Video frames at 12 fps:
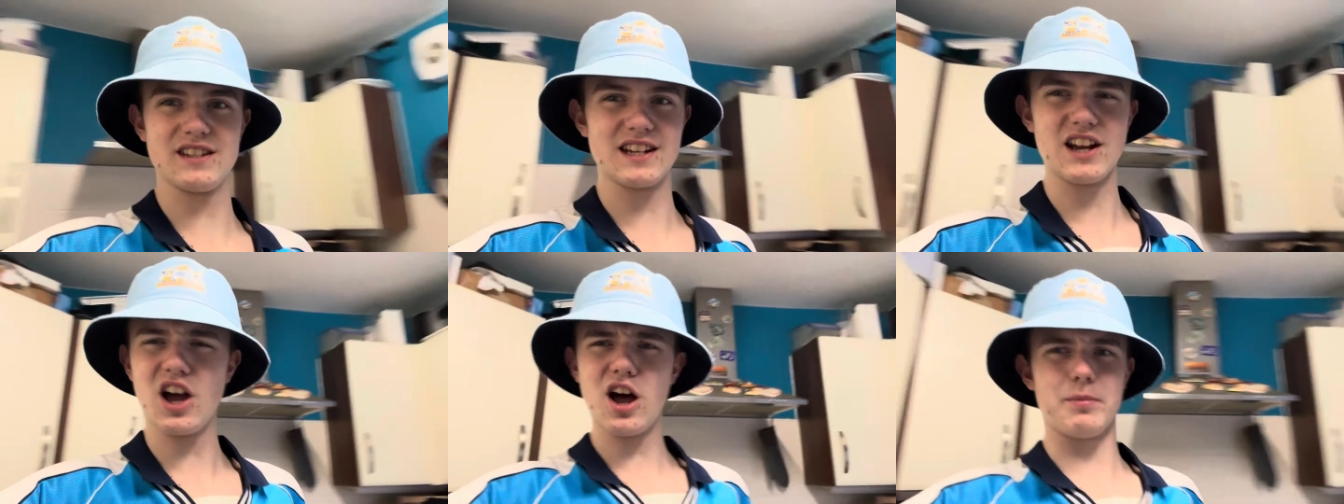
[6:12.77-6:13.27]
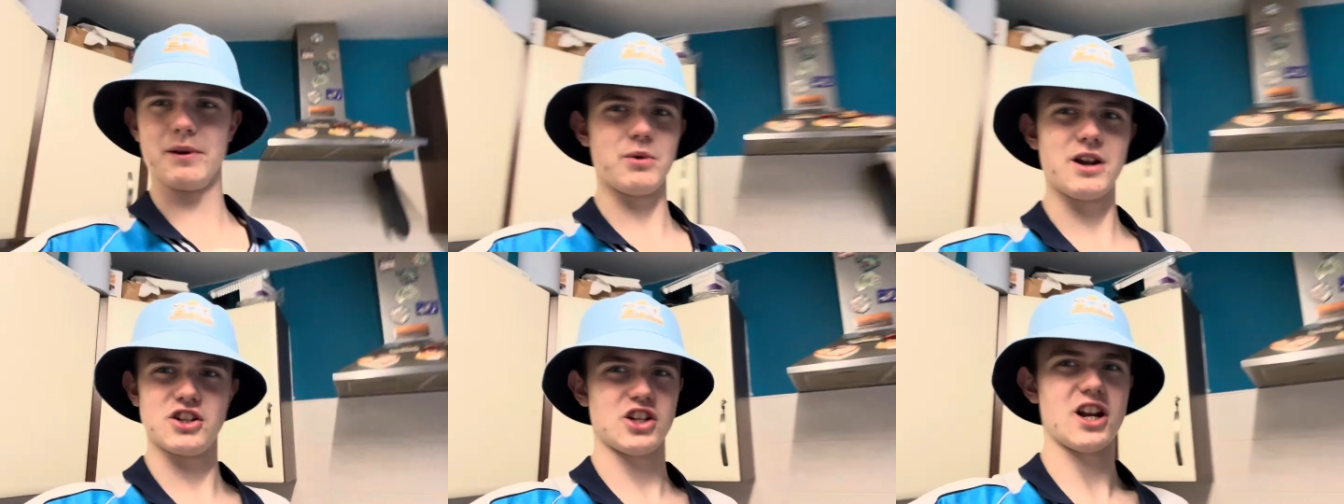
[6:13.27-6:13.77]
the derby,
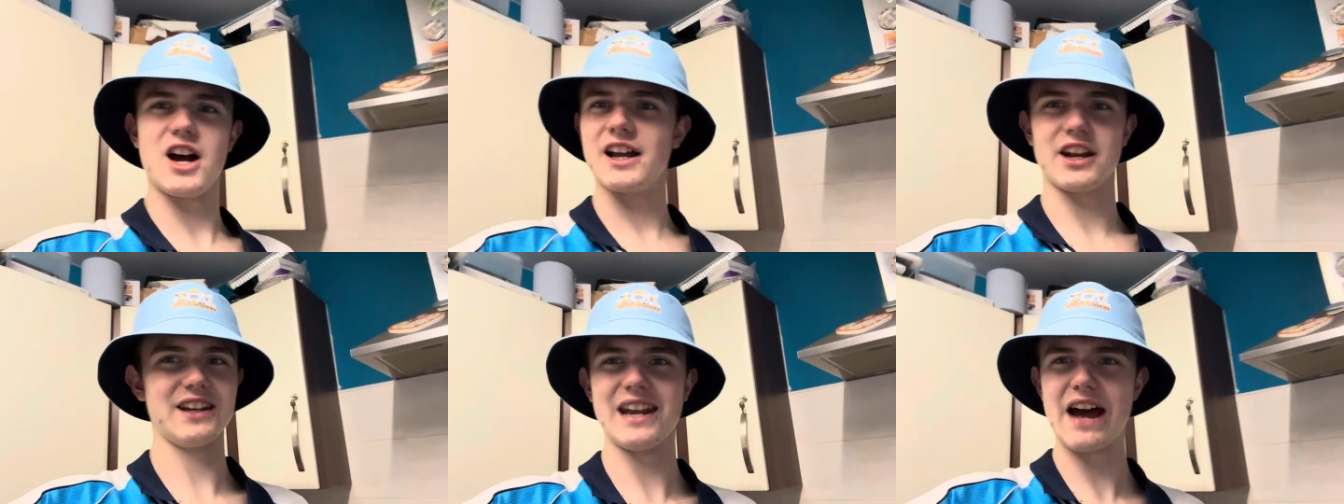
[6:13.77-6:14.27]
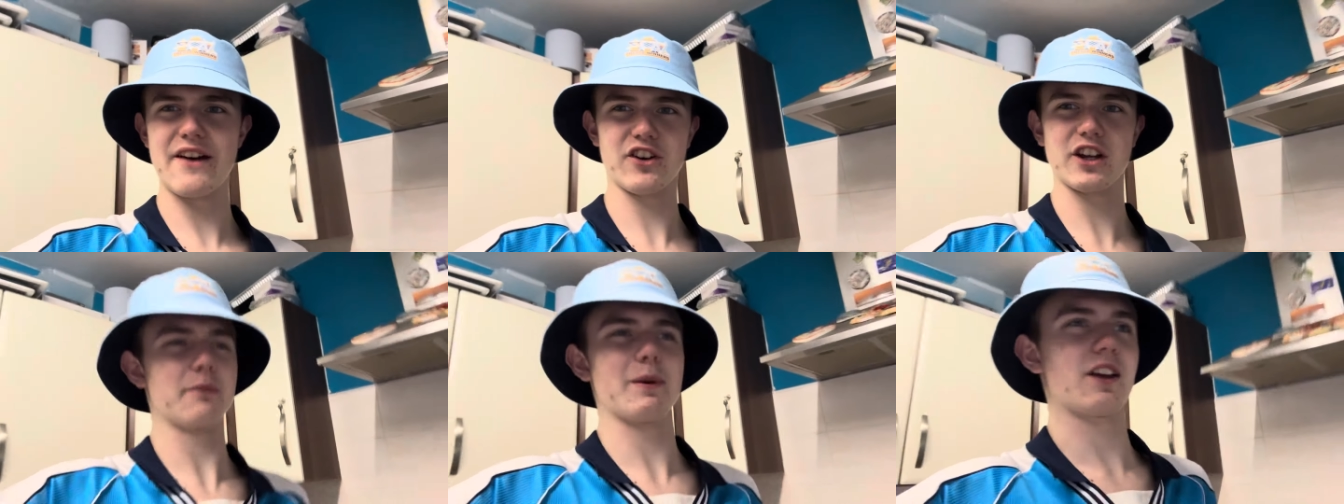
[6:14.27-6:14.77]
which United are never
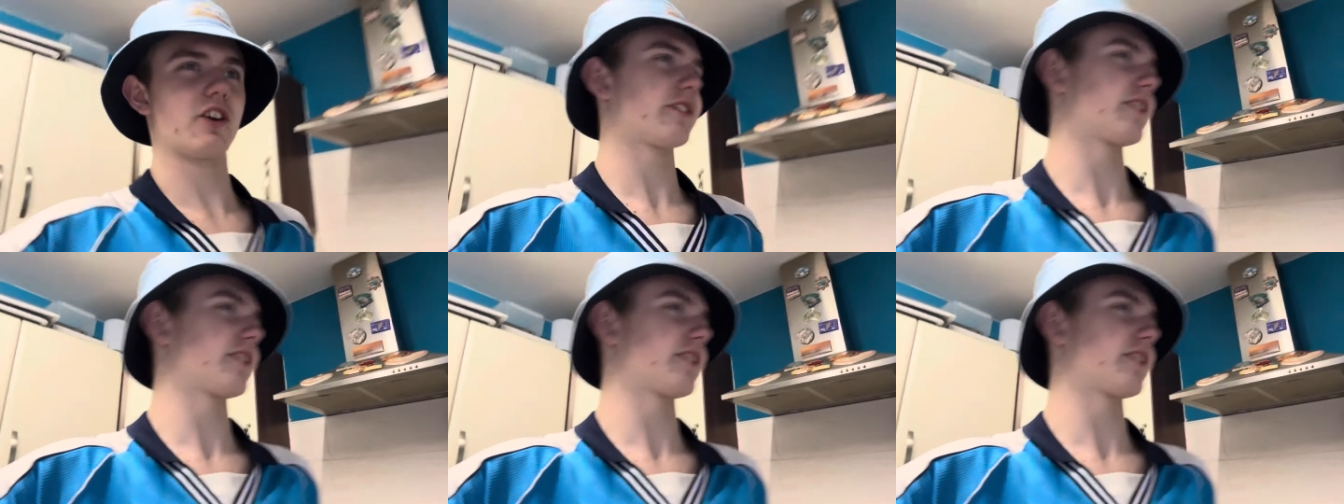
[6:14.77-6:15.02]
going to beat us